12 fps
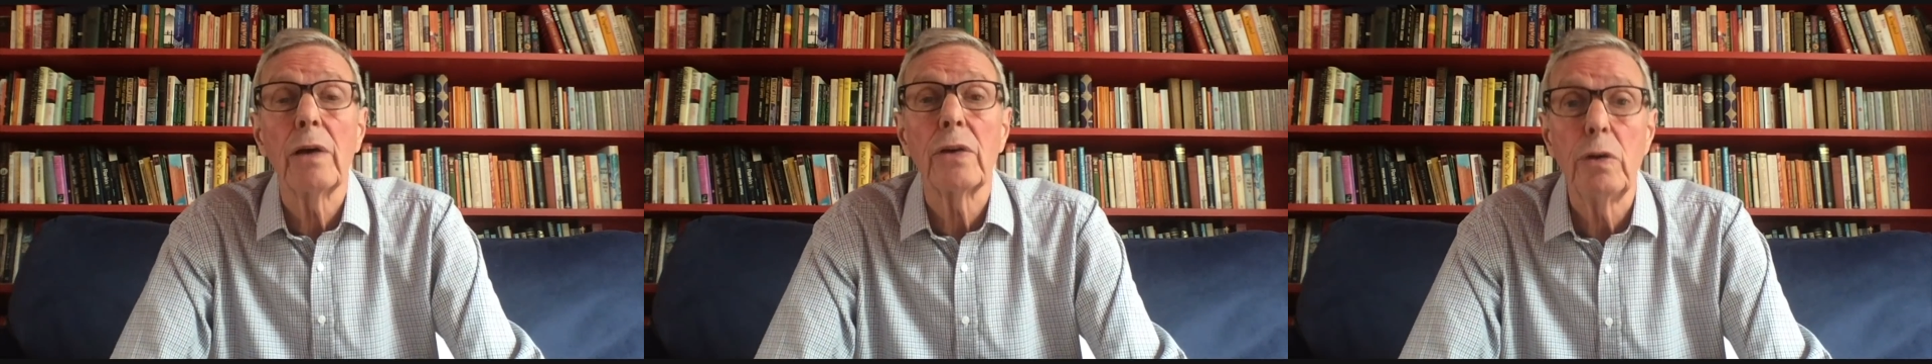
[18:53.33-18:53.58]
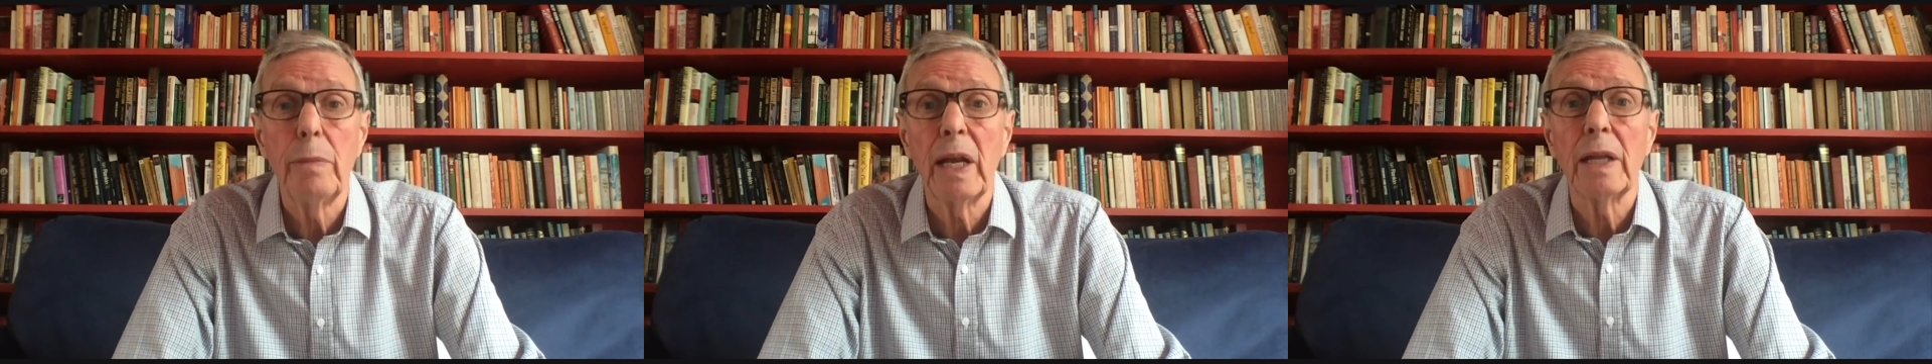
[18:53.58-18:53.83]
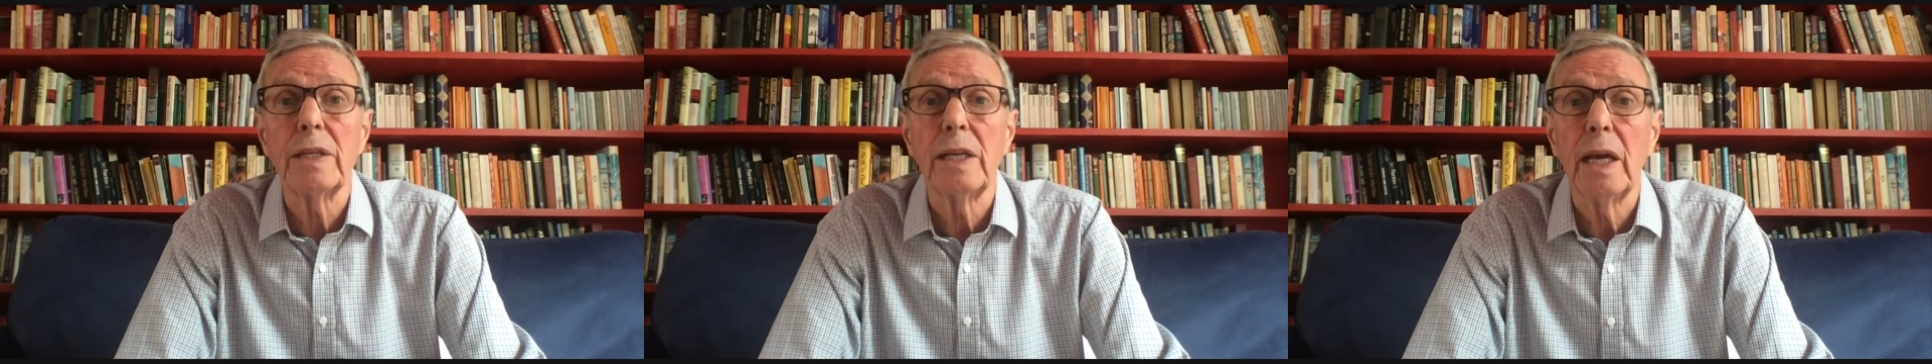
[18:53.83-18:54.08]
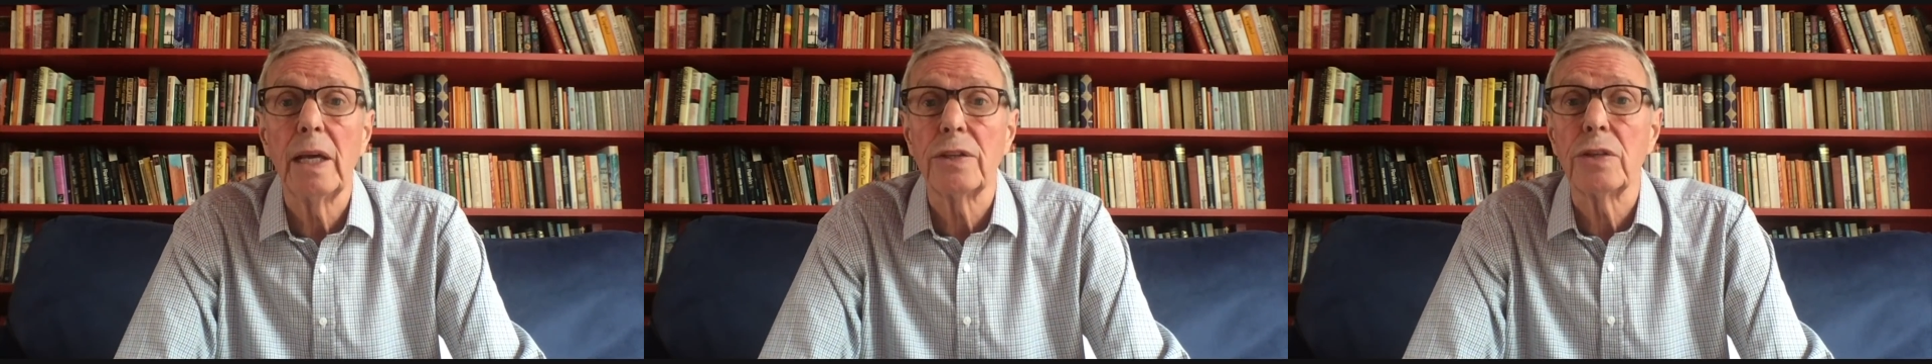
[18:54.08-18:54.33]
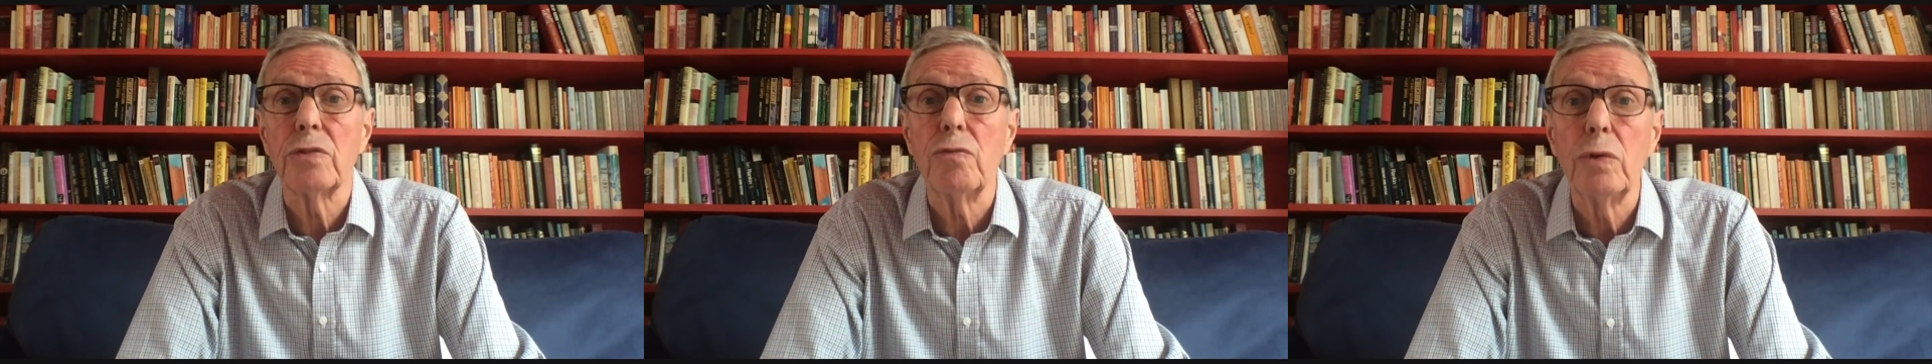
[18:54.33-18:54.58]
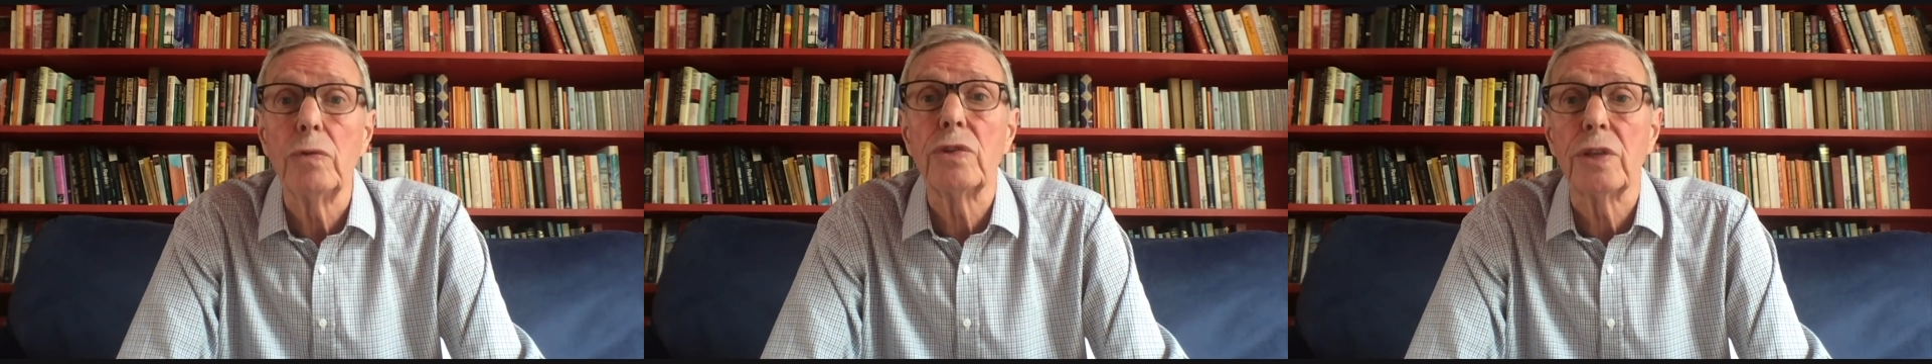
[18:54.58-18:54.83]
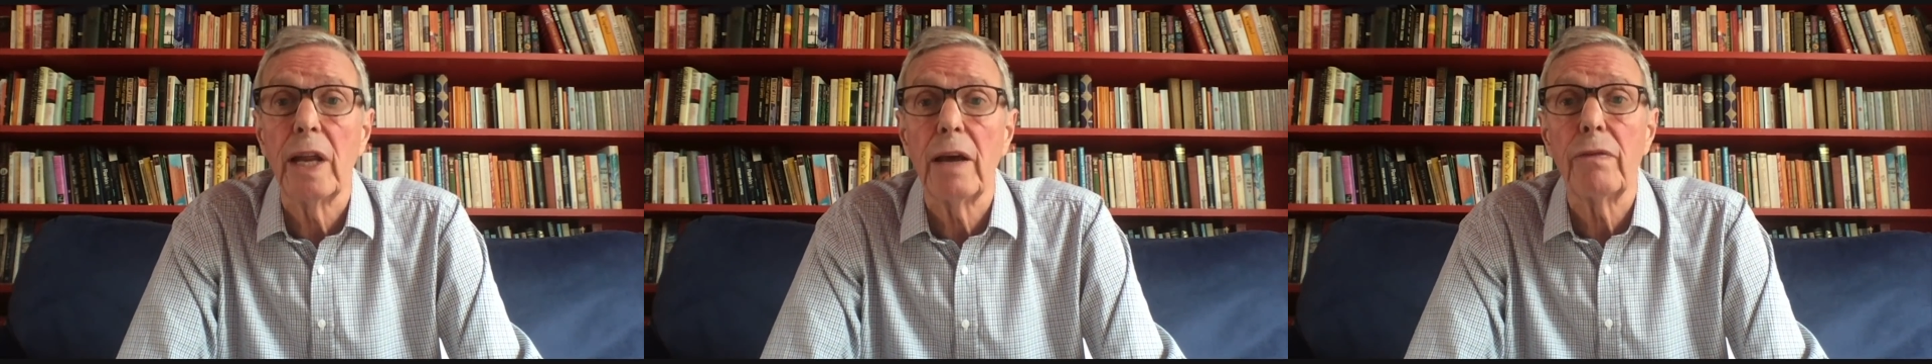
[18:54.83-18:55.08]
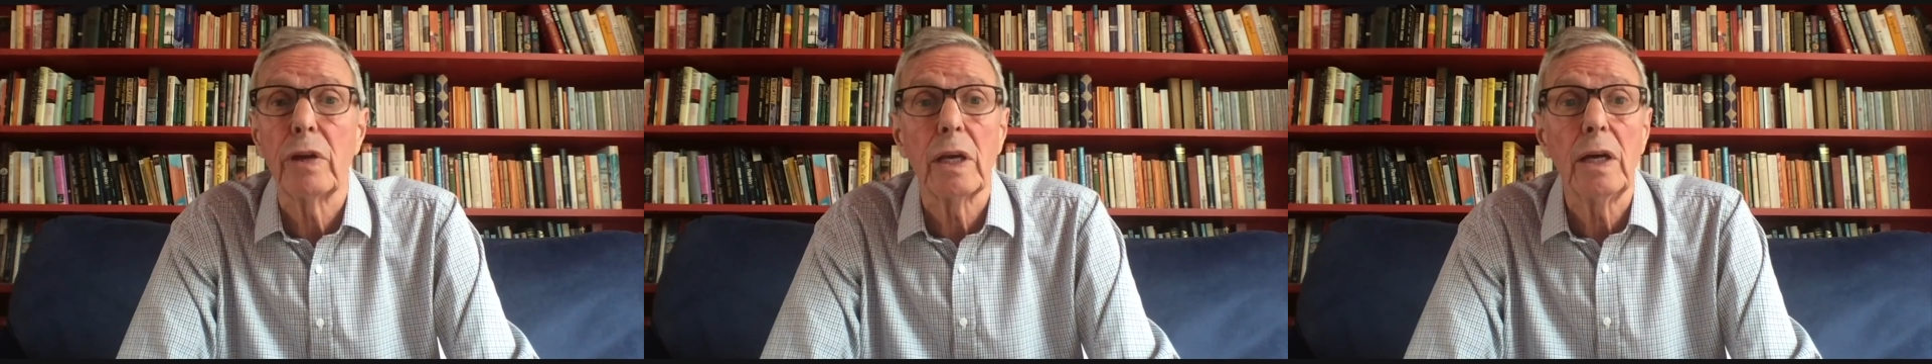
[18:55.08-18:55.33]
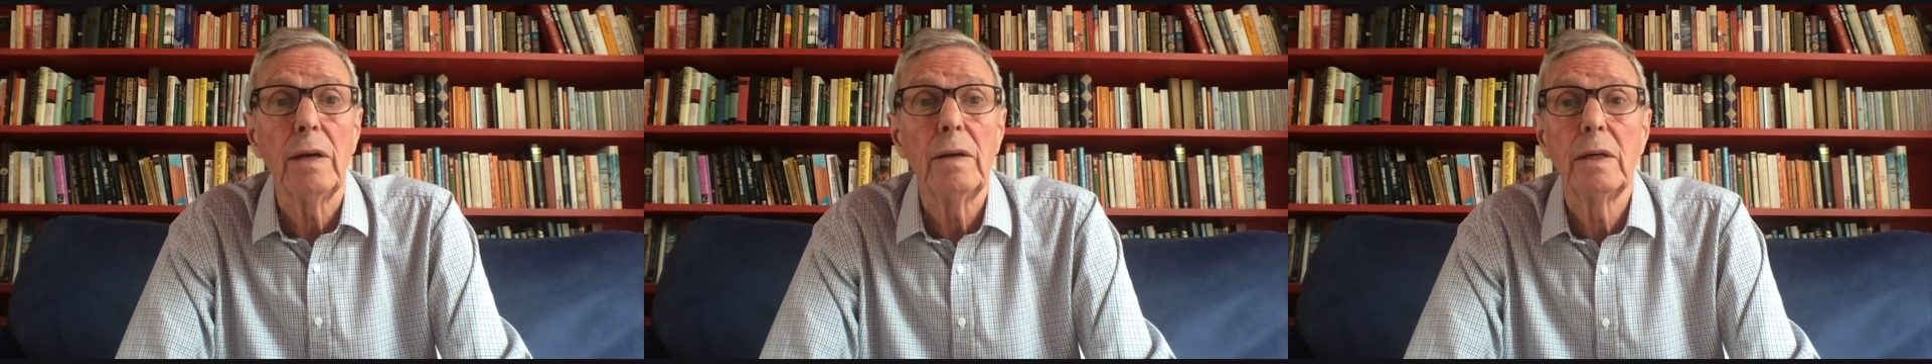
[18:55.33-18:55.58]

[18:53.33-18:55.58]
humanity has its roots in Africa